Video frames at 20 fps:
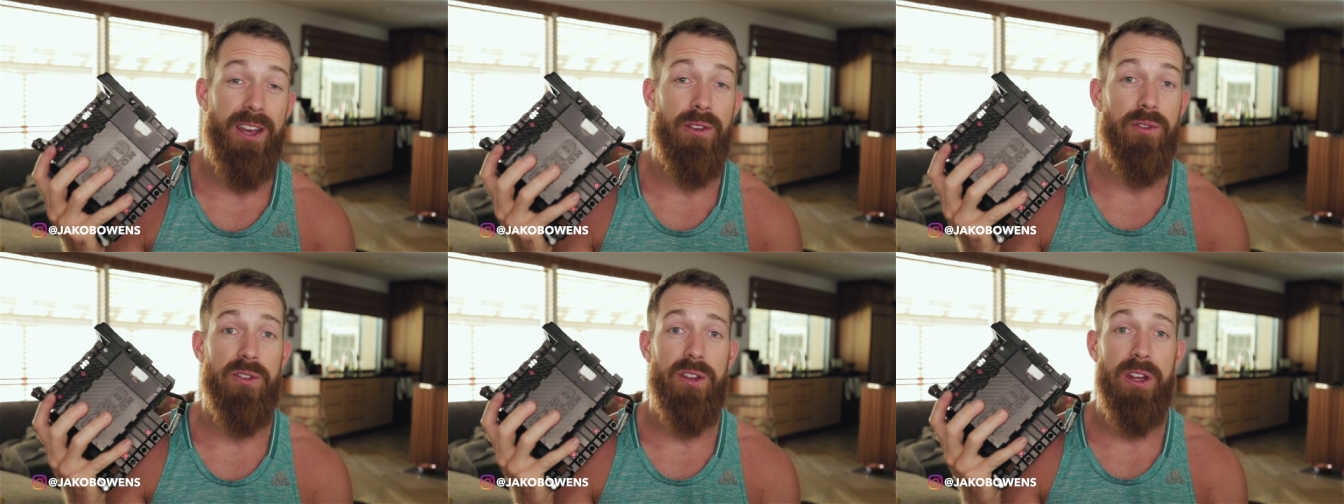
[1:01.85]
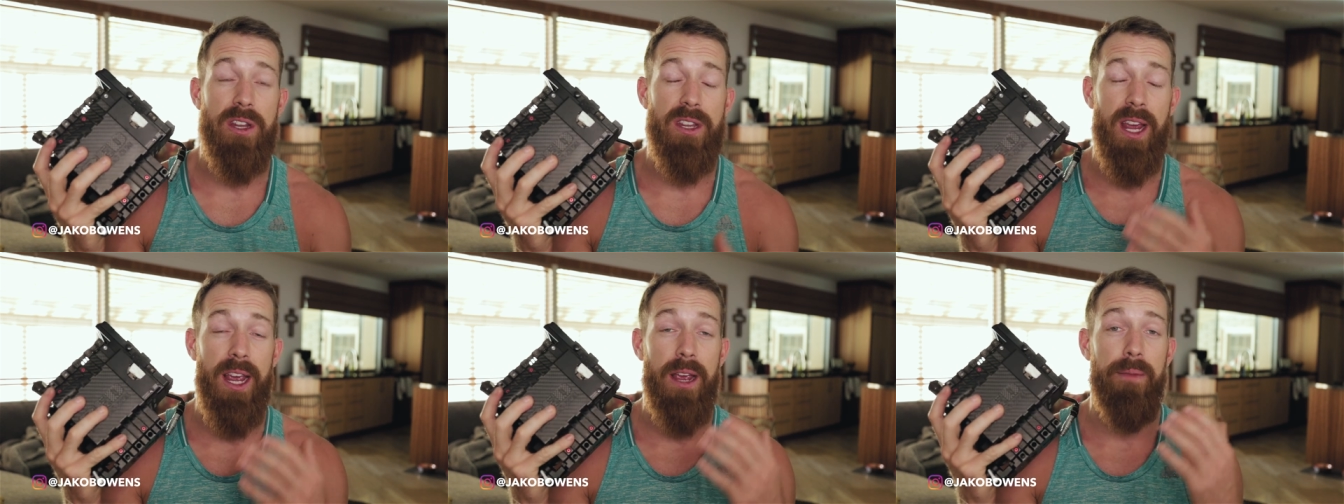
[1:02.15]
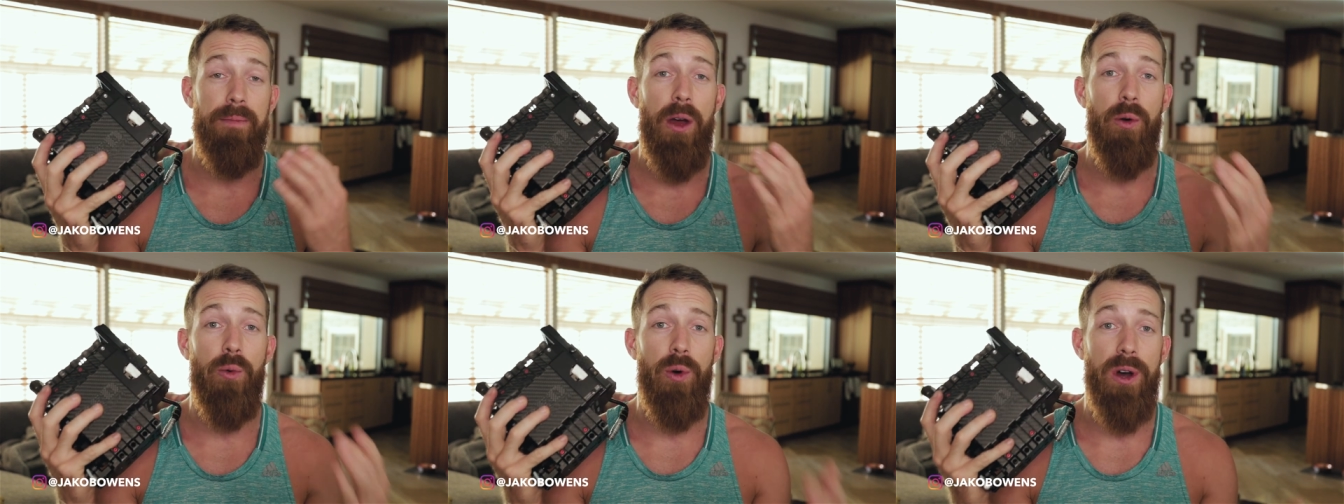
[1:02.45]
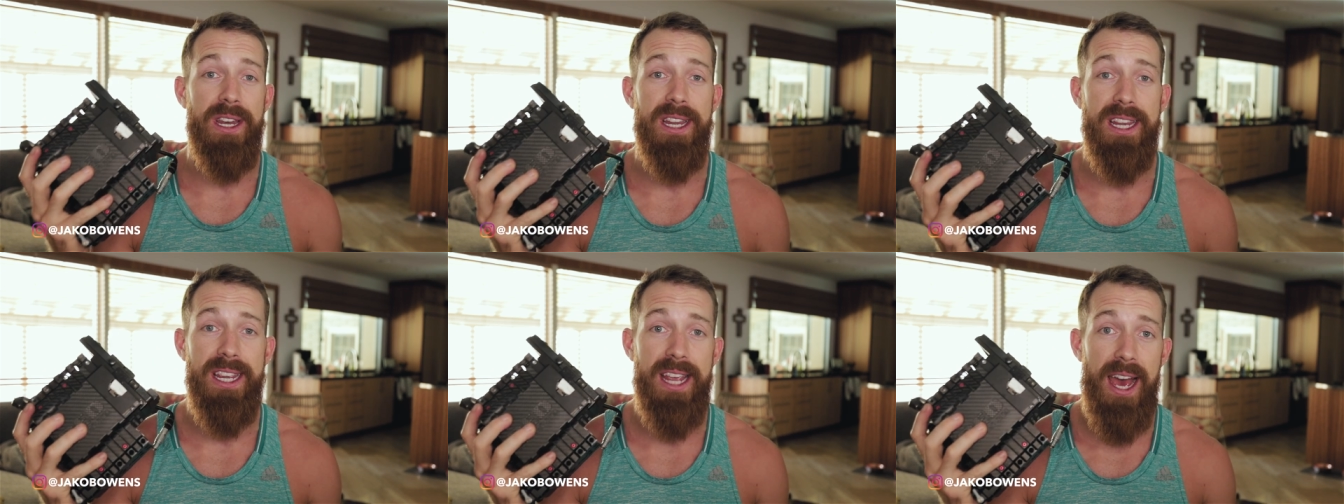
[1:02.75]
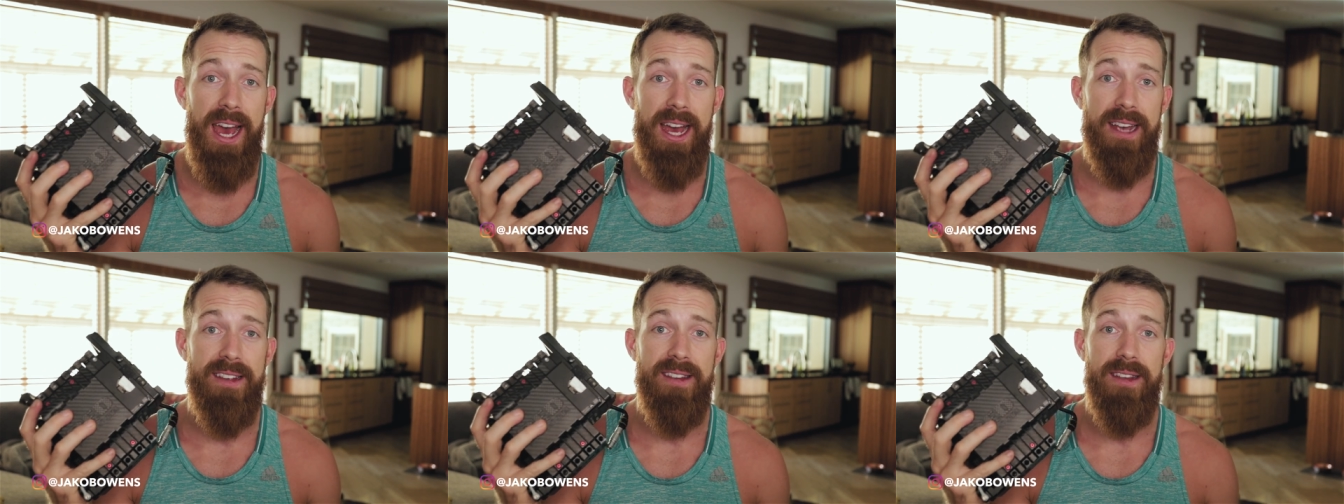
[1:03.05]
I used to take my
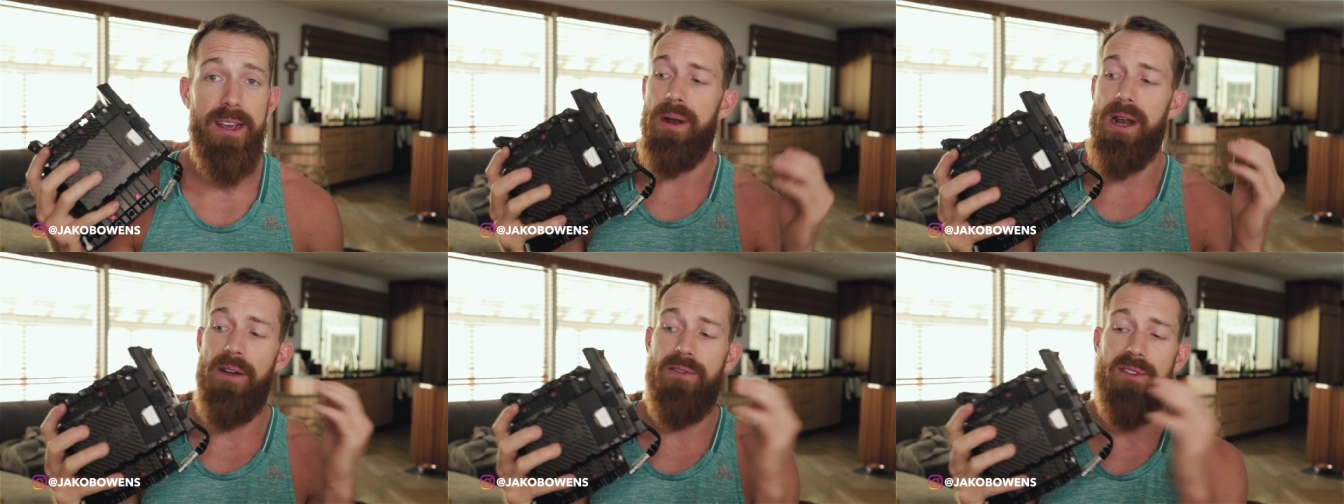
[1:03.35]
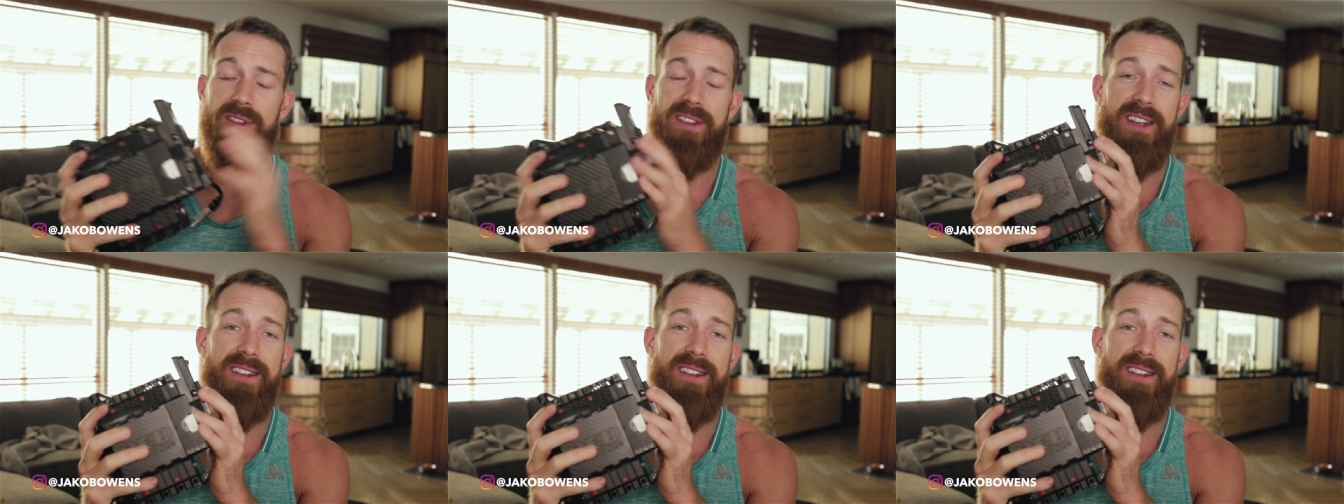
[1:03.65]
1DX, but ever